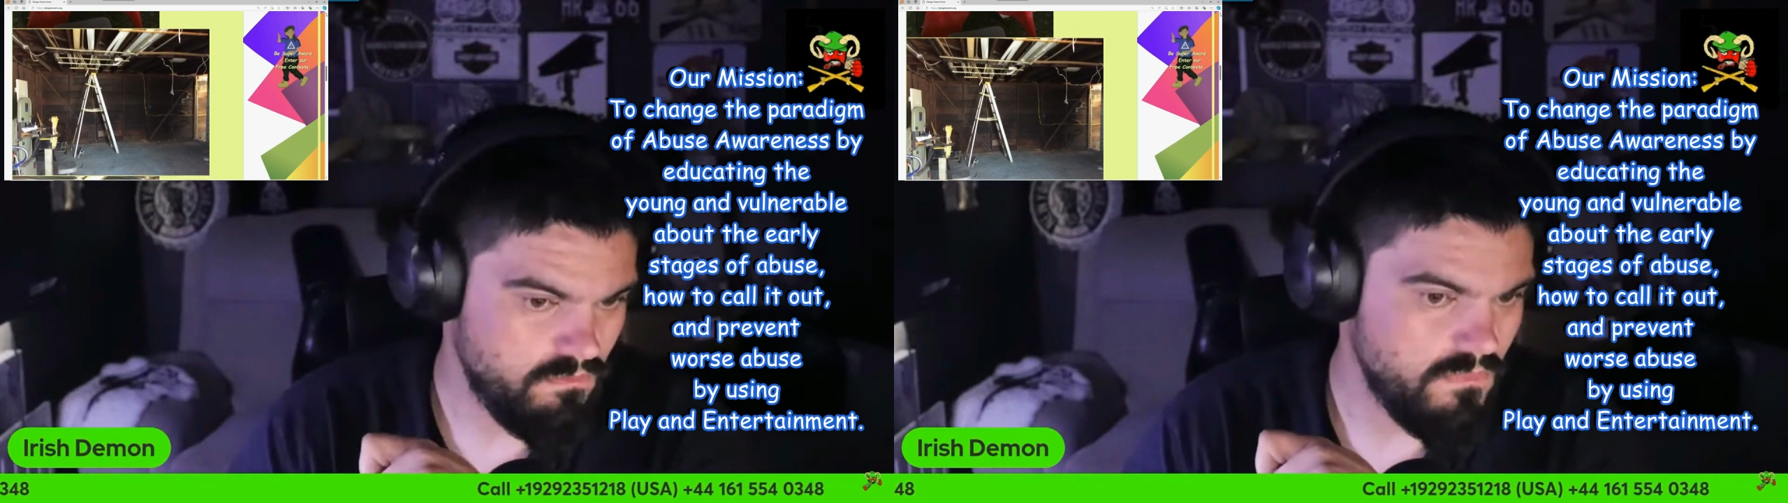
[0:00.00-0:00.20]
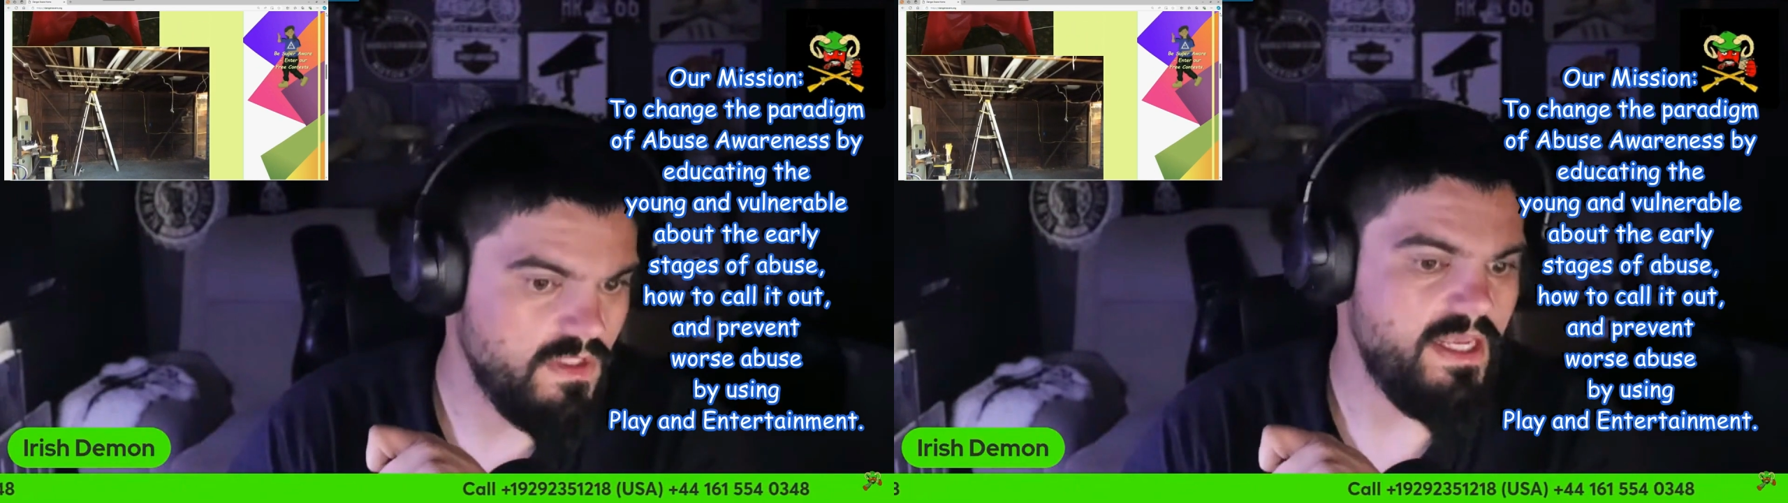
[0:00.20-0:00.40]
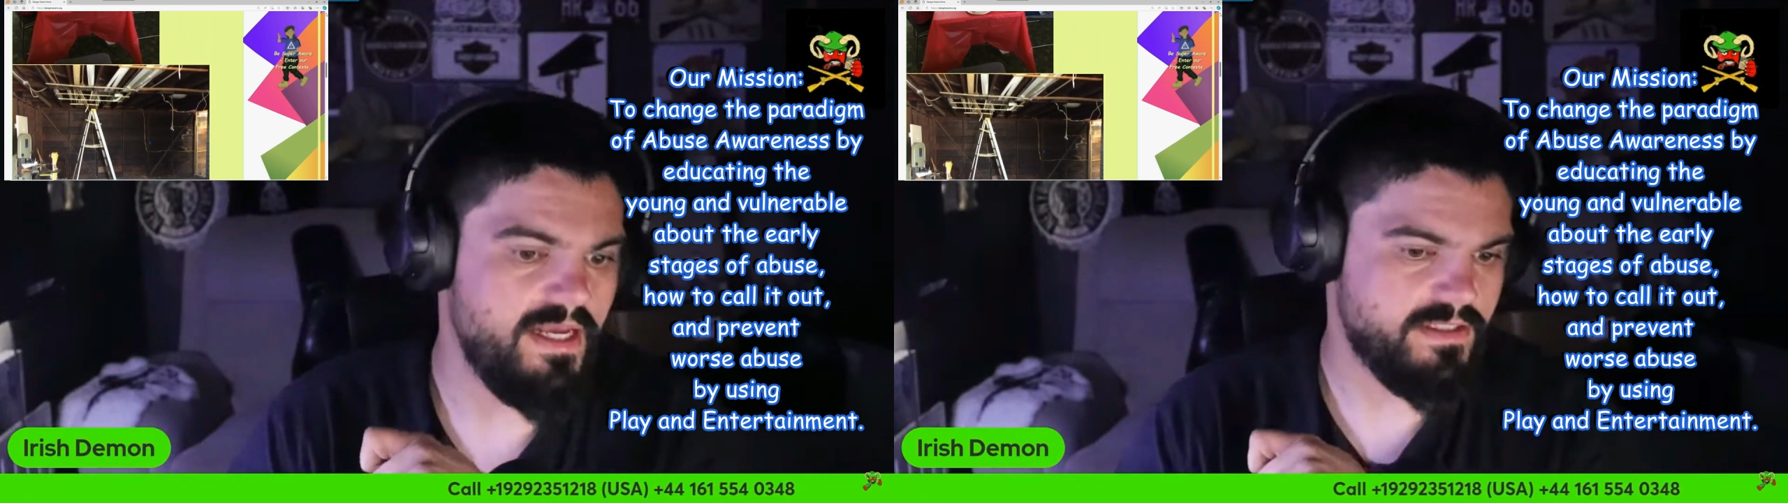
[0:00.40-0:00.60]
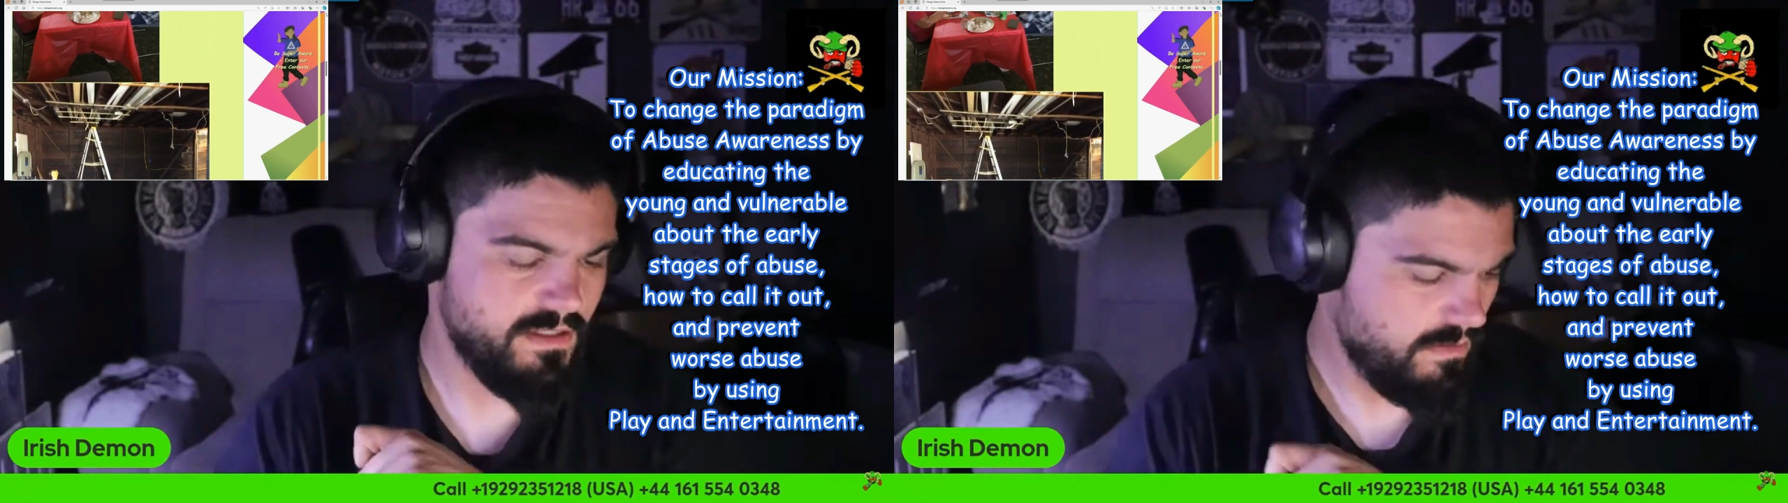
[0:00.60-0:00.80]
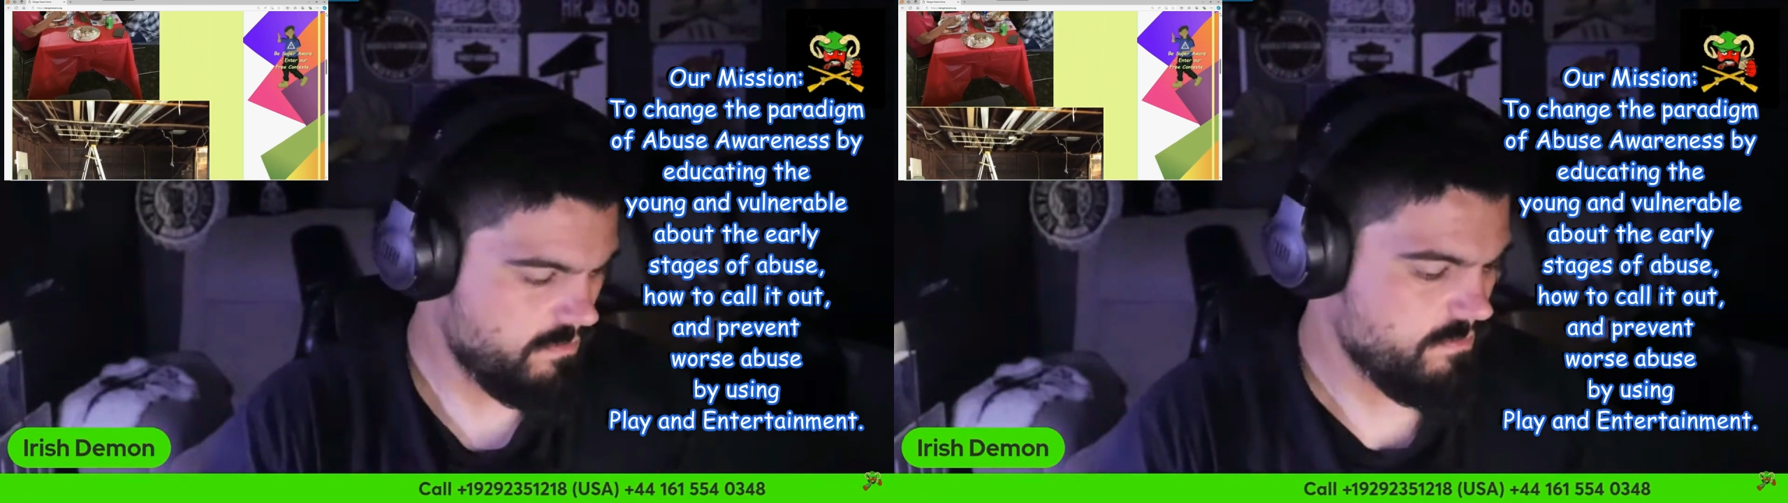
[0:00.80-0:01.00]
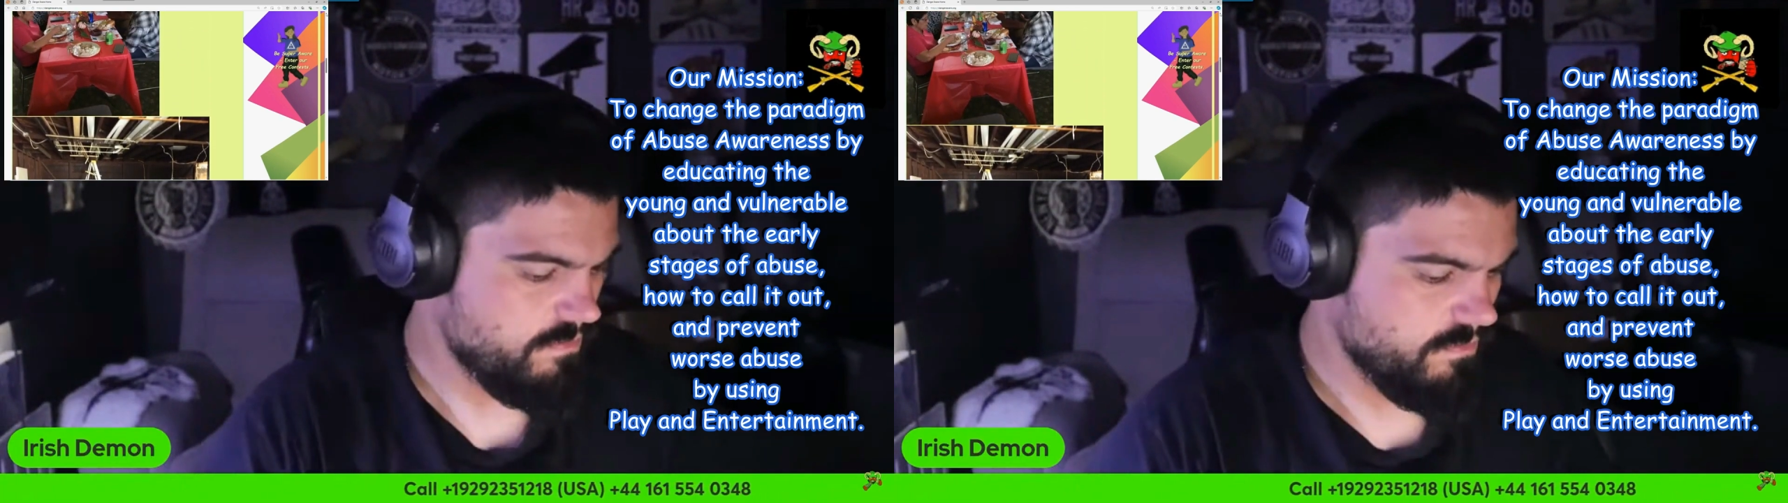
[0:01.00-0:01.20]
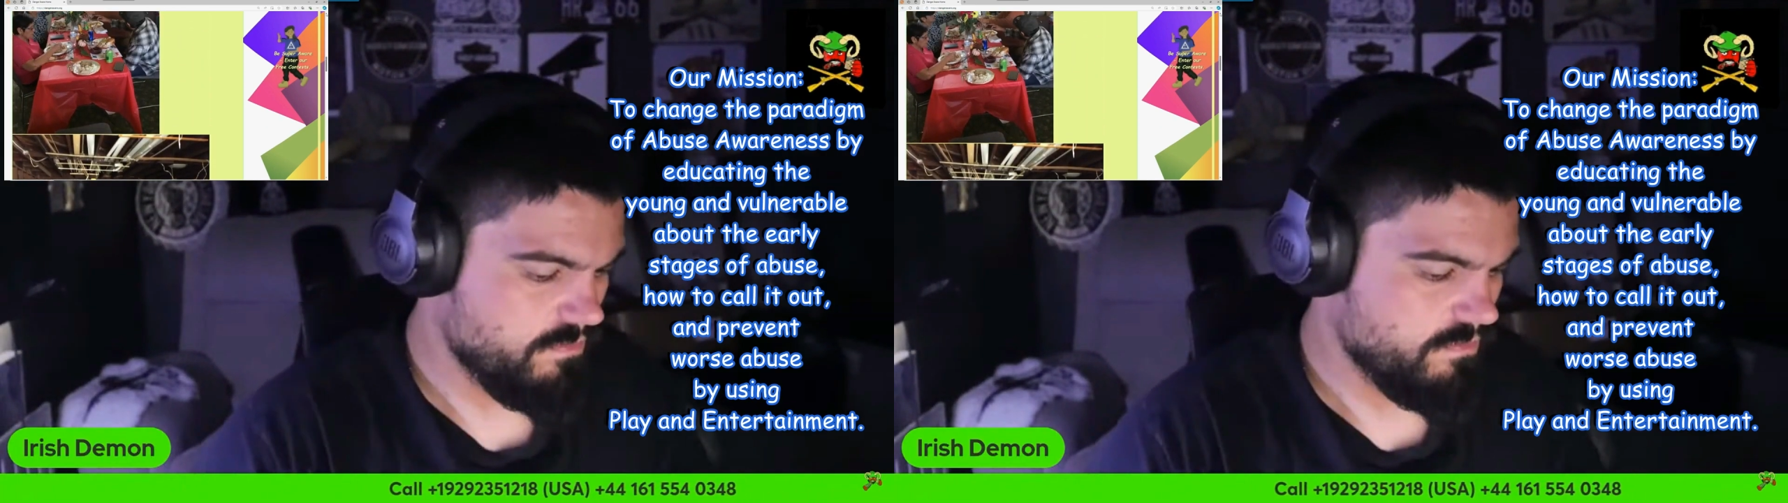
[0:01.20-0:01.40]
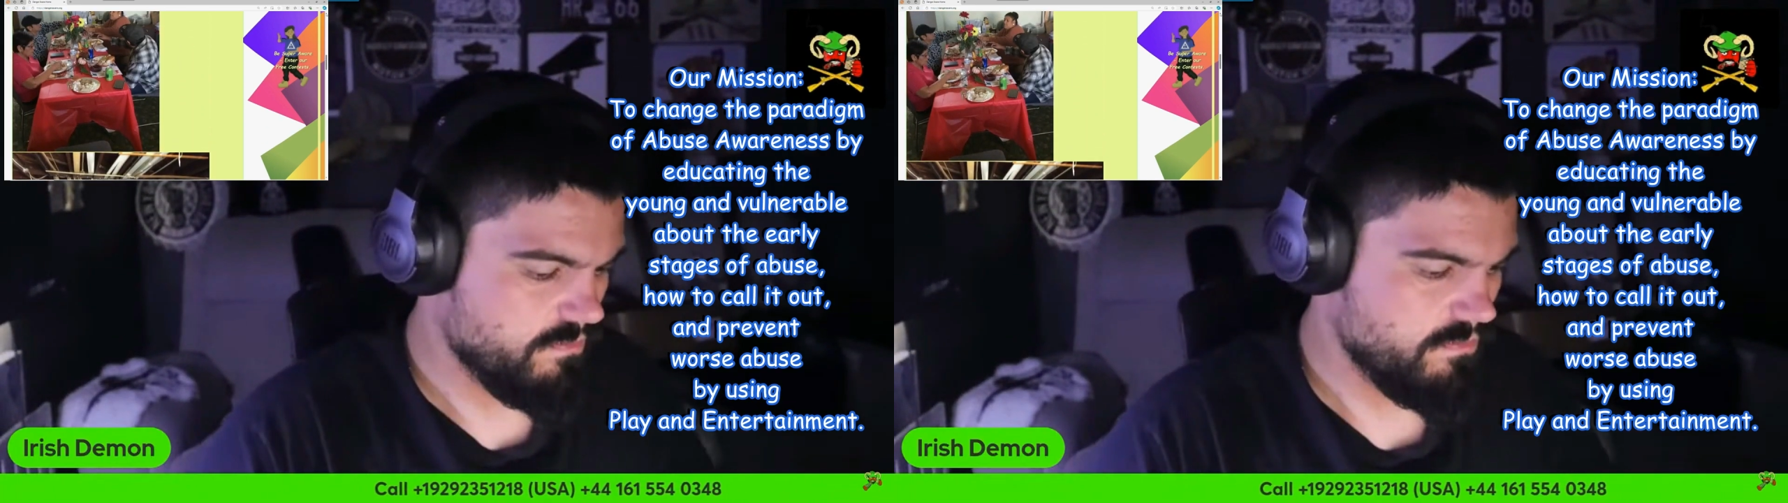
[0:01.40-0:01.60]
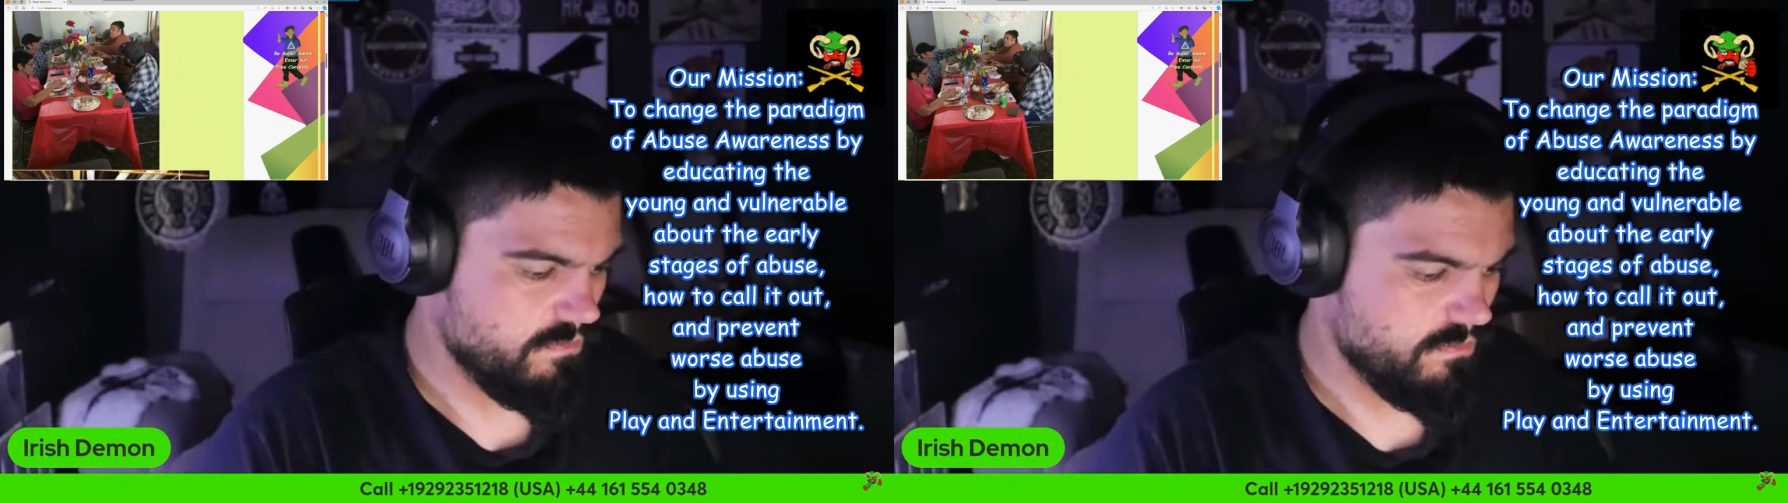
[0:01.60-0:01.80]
Yes. Now, we're never going to show